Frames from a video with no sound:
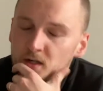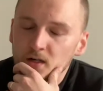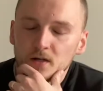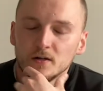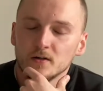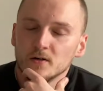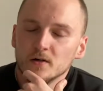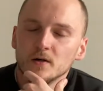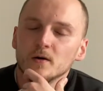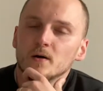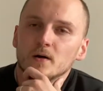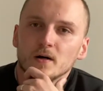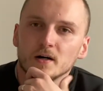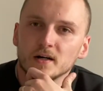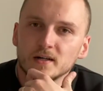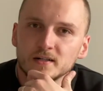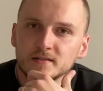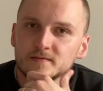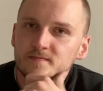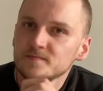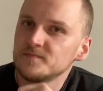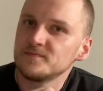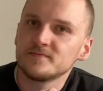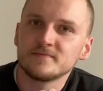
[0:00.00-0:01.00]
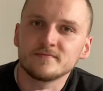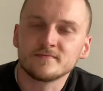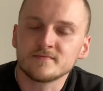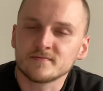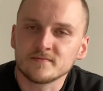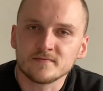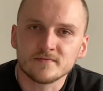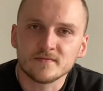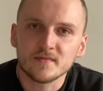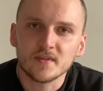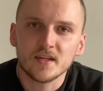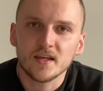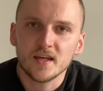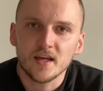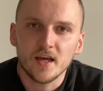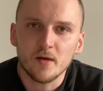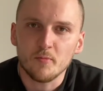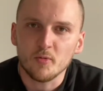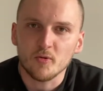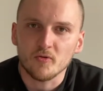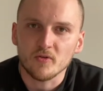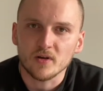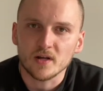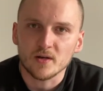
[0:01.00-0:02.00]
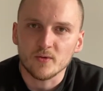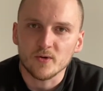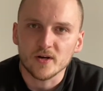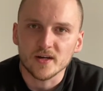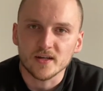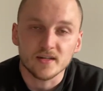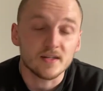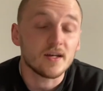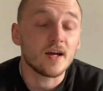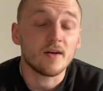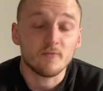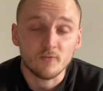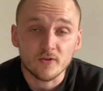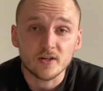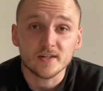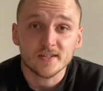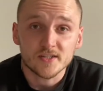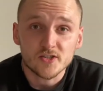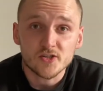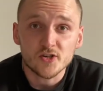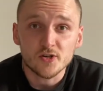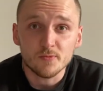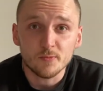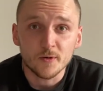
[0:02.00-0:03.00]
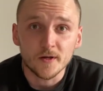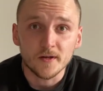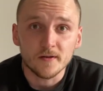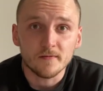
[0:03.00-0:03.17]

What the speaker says: Oh, it'd be really weird and really stupid.